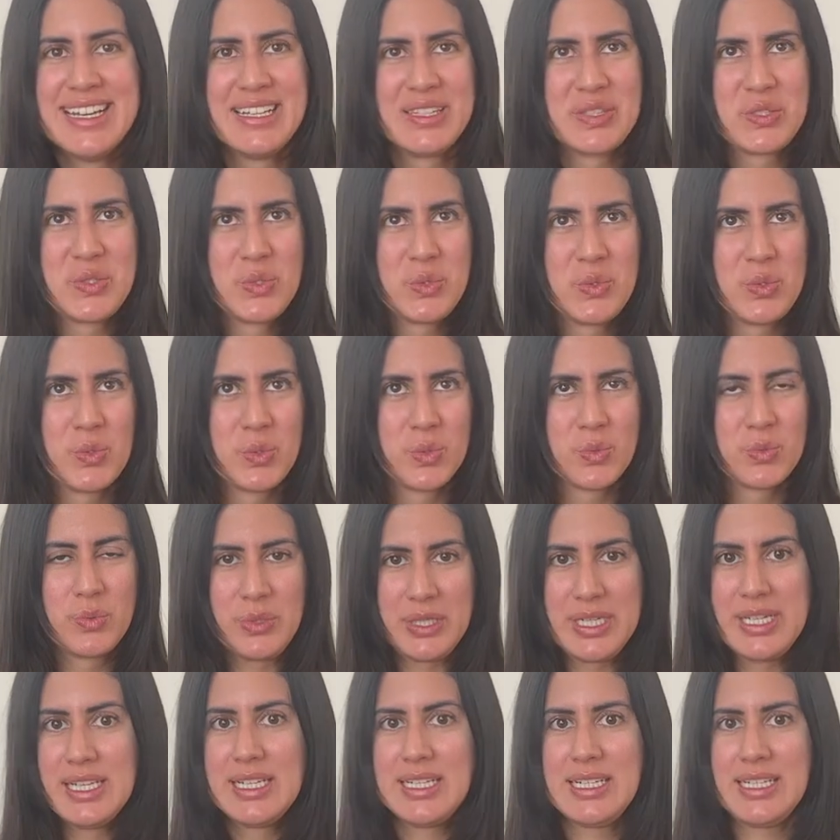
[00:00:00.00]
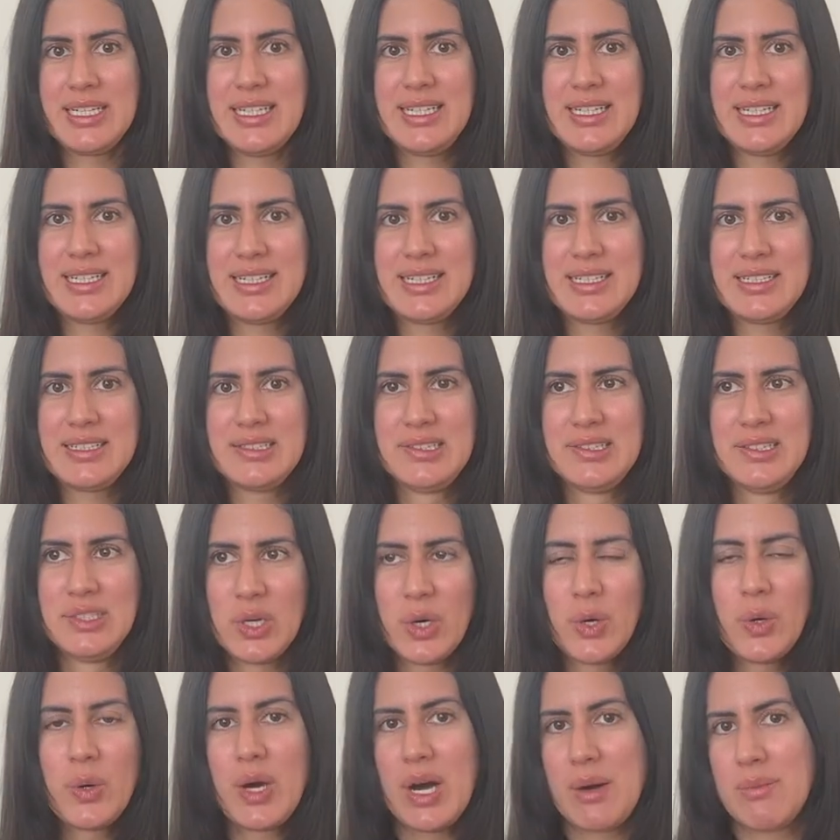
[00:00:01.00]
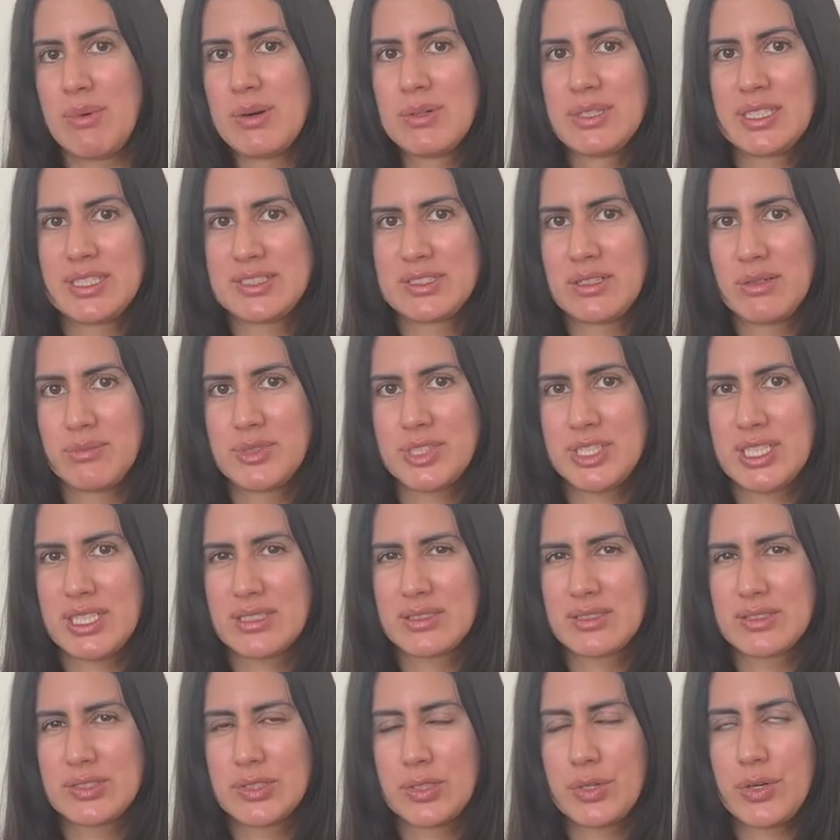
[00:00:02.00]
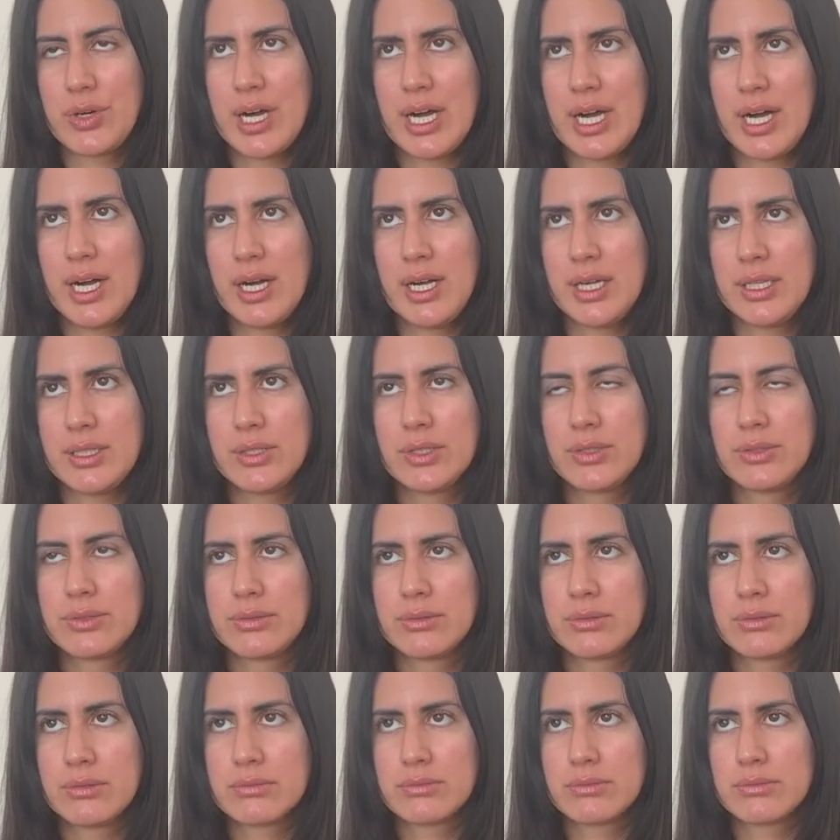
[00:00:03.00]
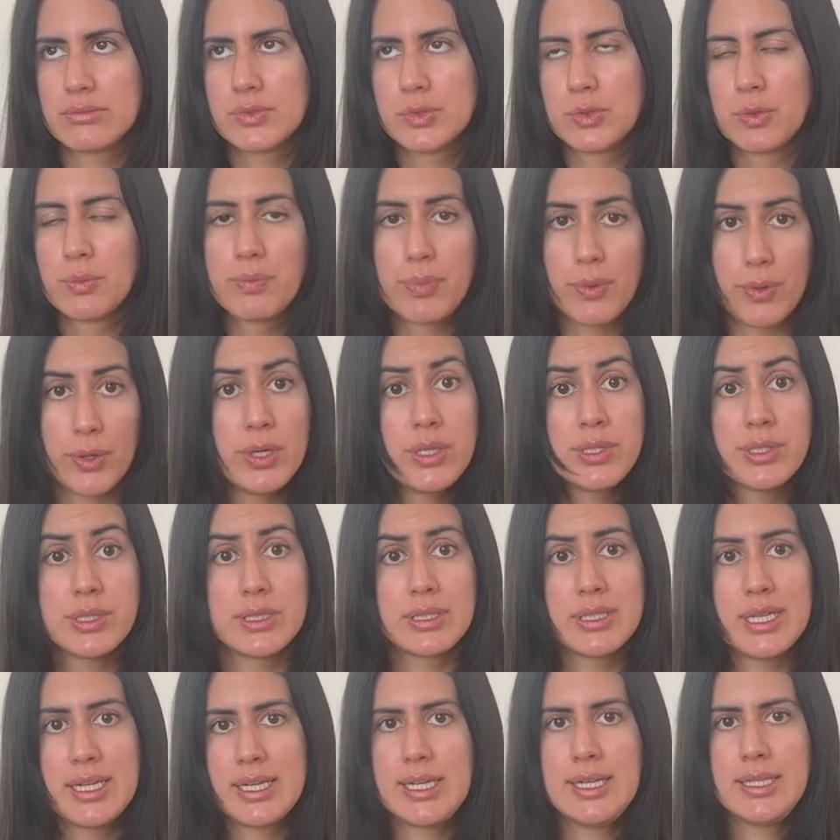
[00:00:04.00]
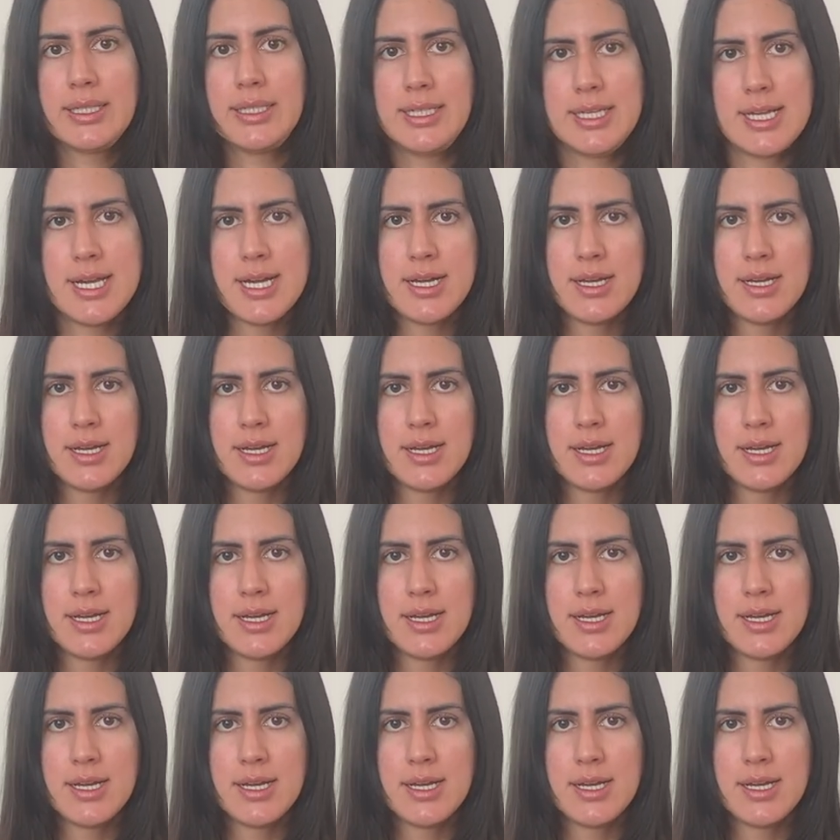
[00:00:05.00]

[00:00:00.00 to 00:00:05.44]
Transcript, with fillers: to really know about a subject so i don't support that idea